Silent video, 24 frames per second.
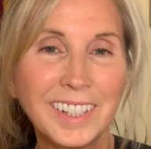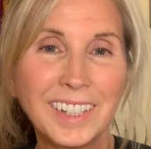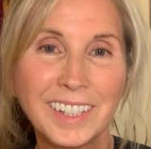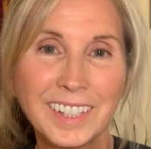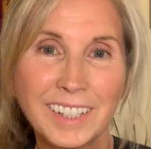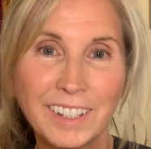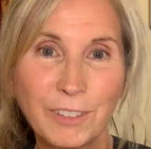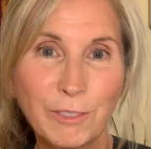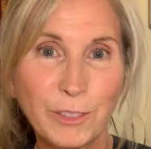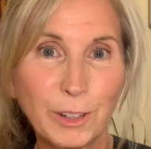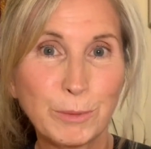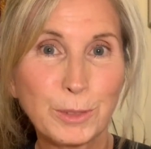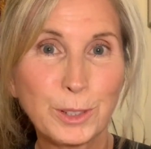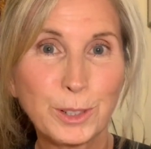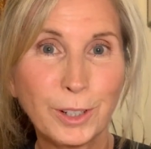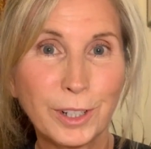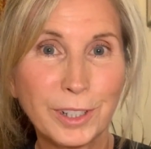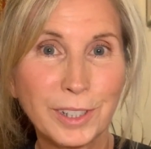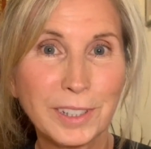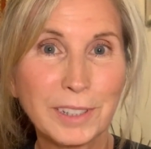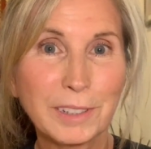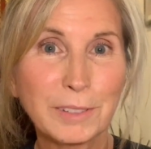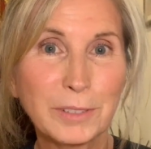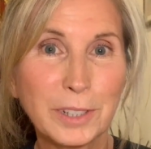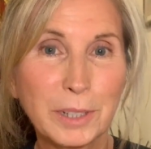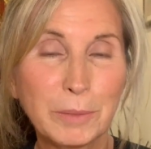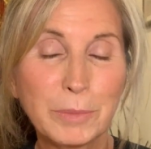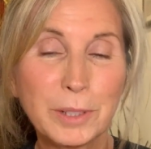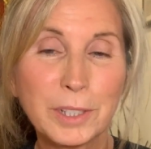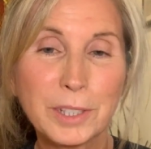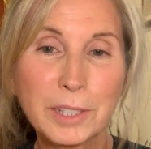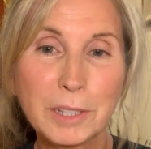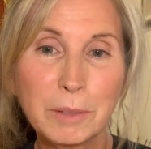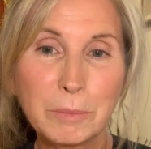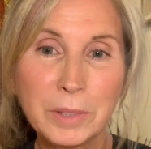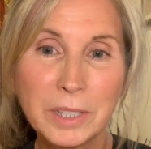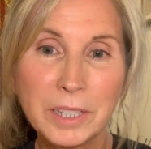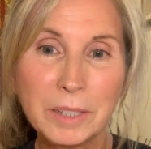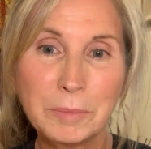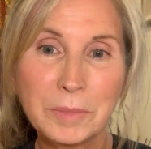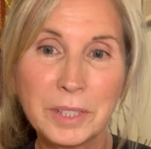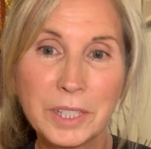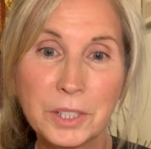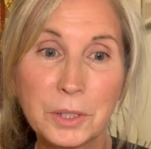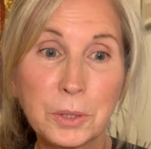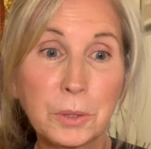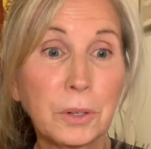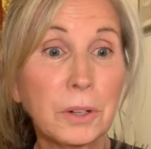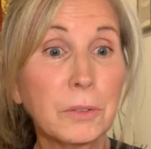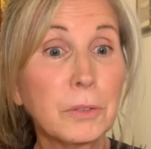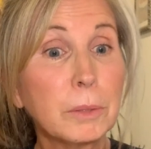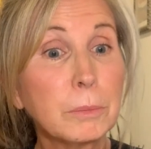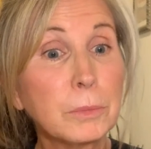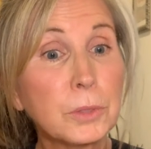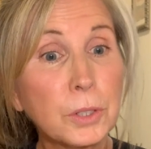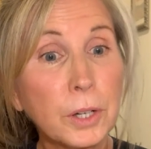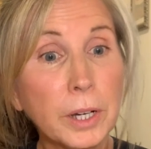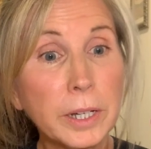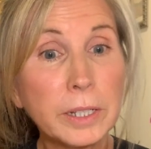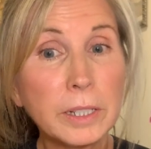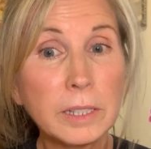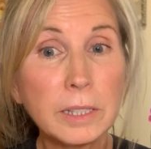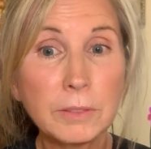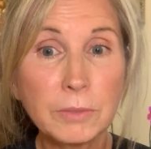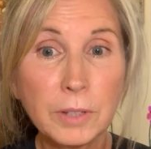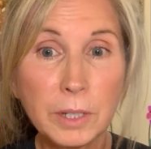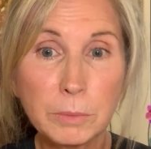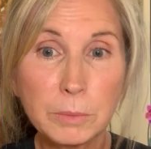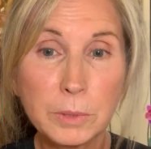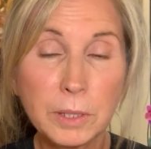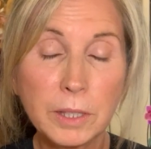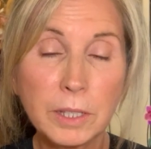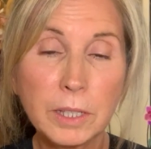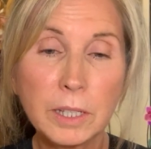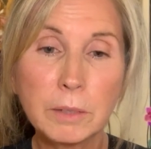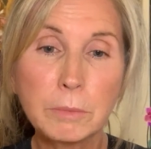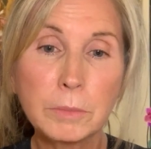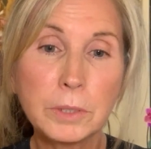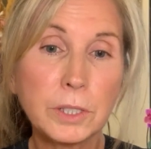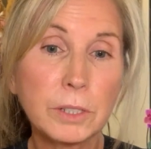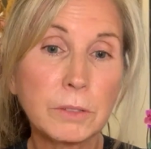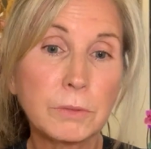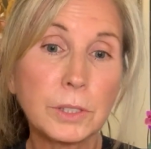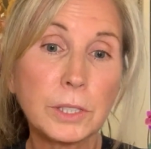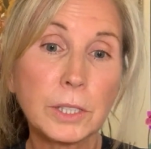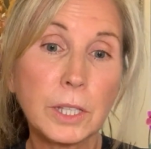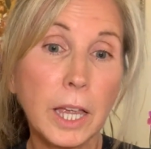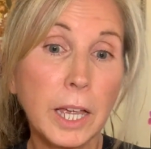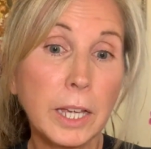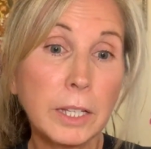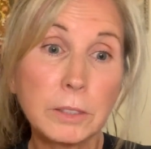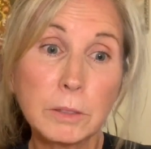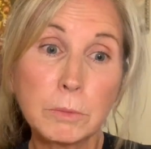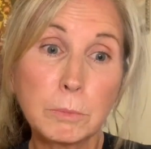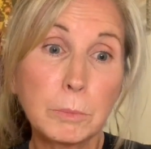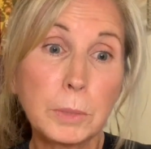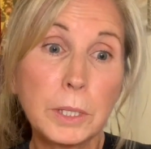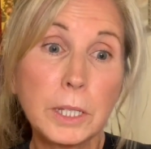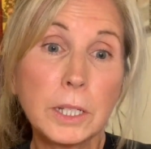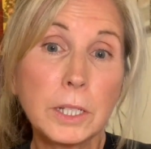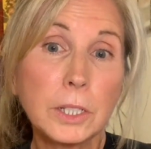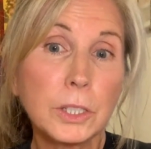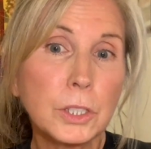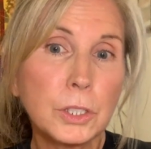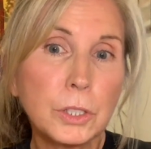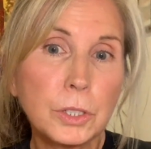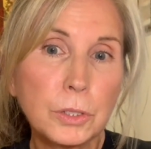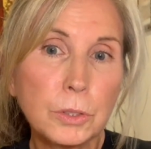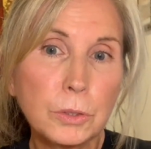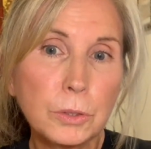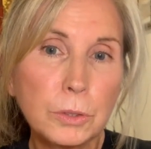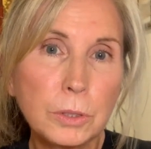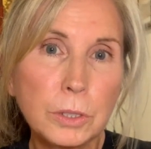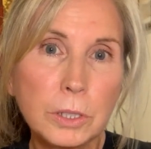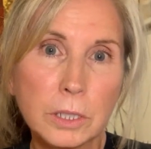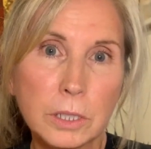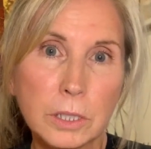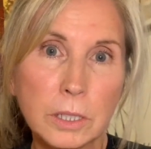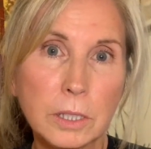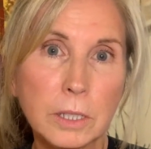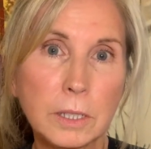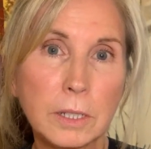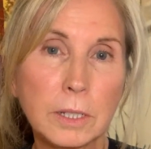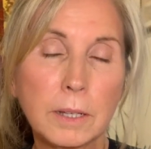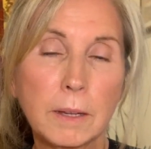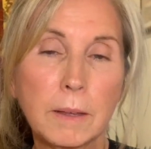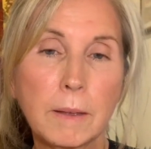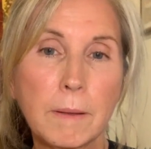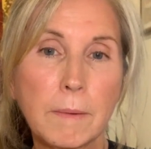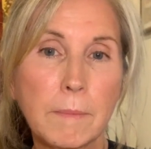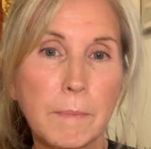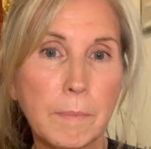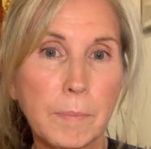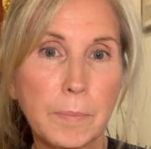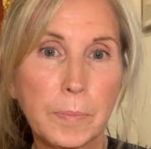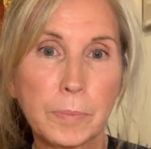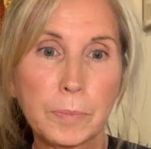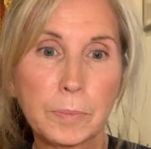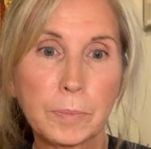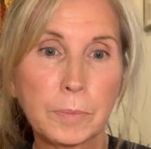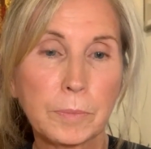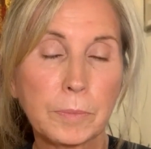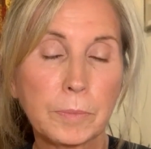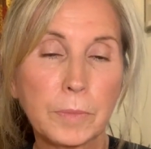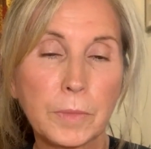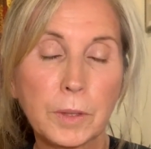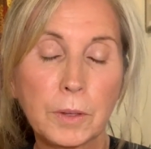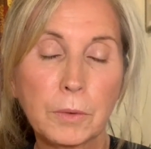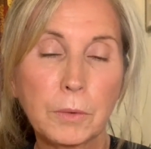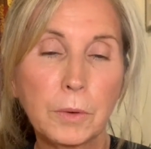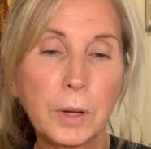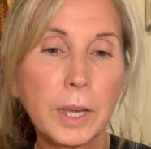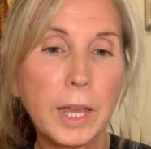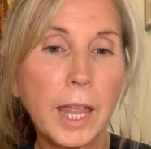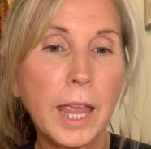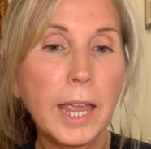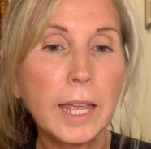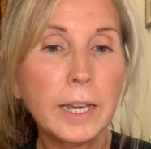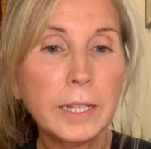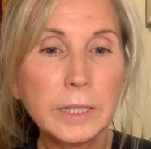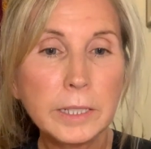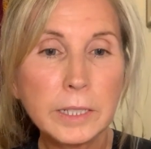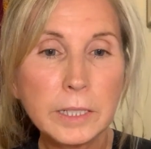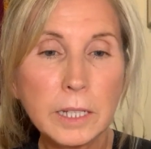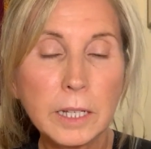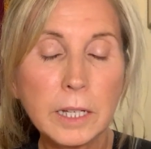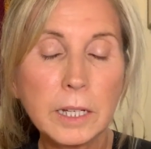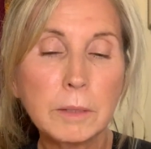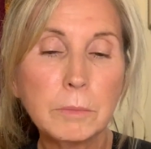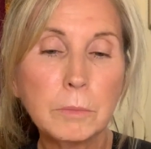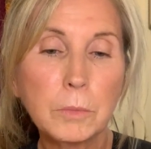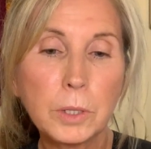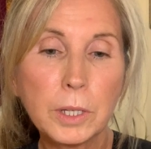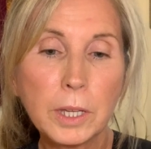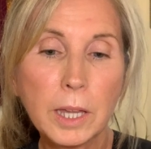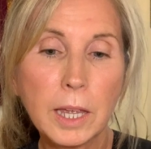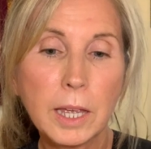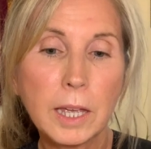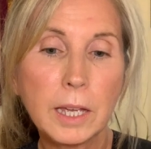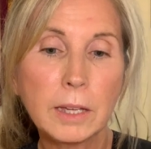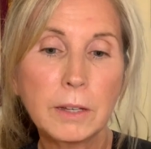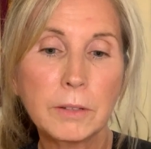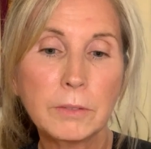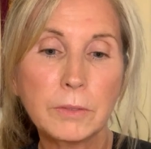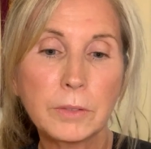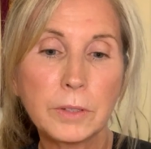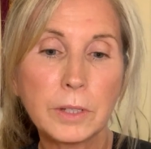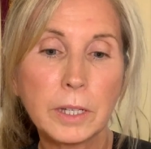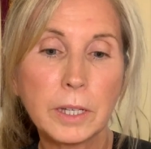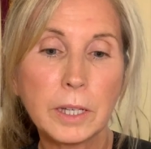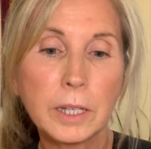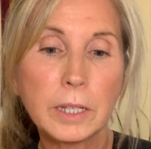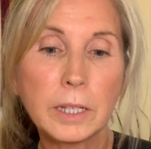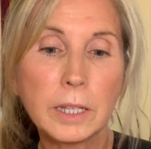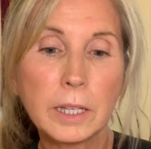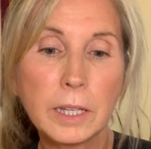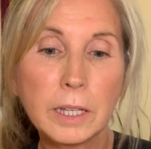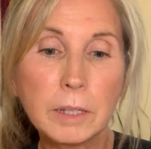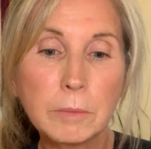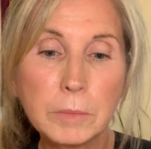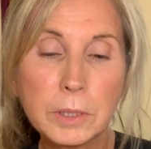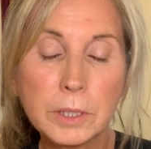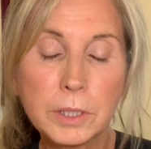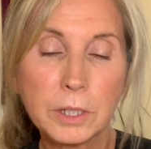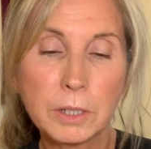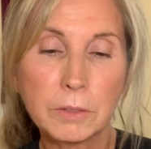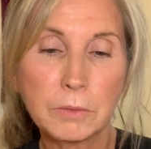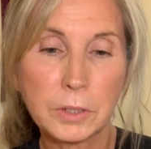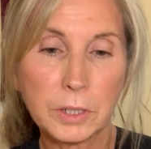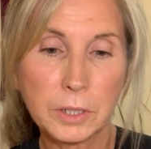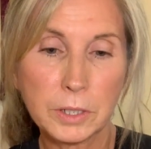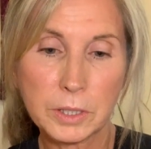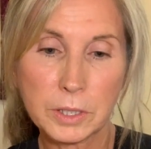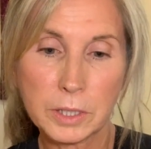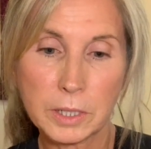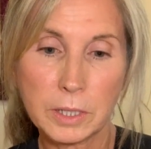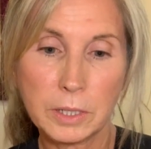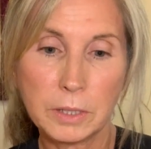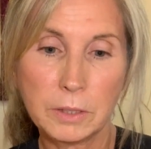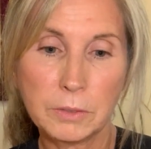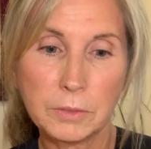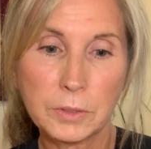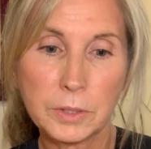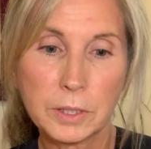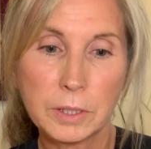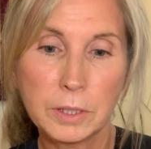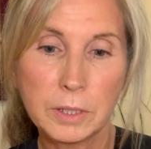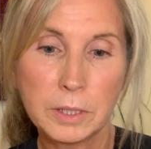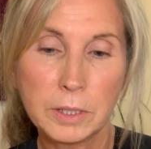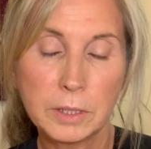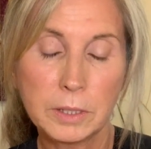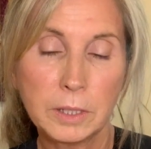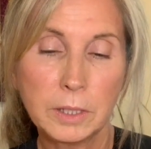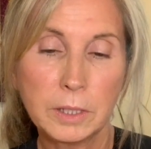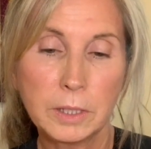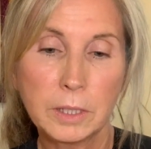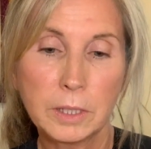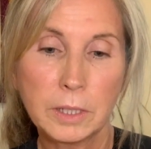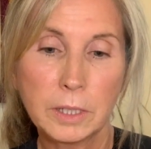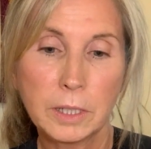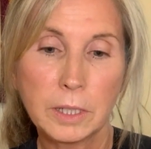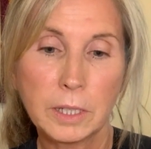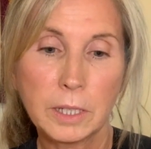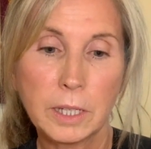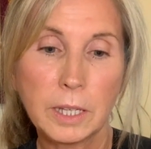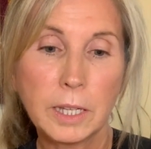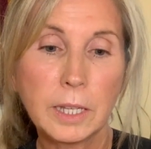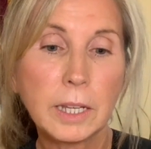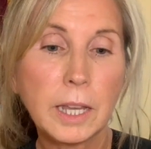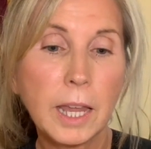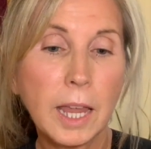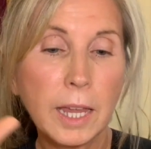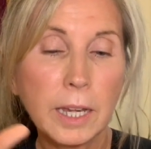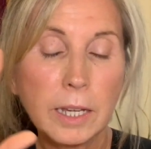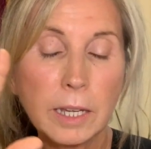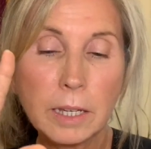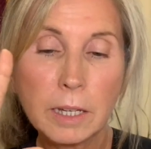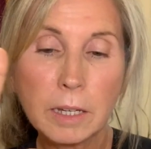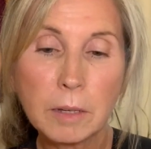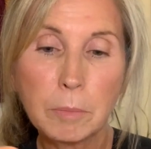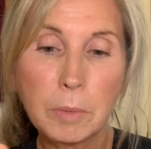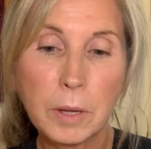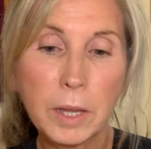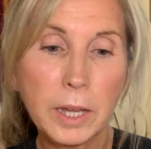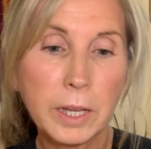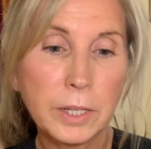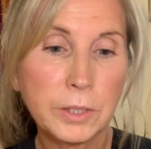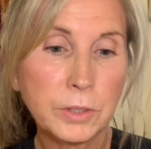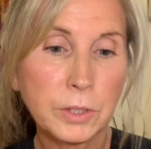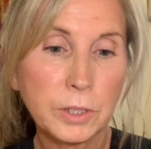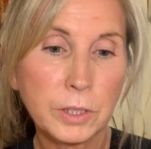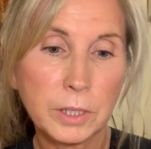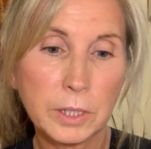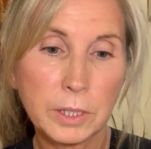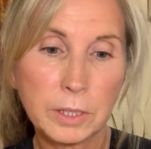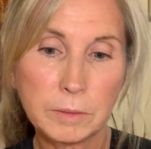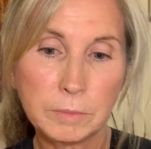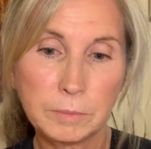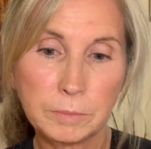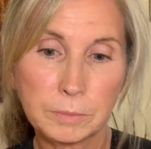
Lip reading: if I'm trying to live up to some image, or if I'm trying to live up to the image of as being a student. Right? Anytime we have an image of ourselves in any capacity,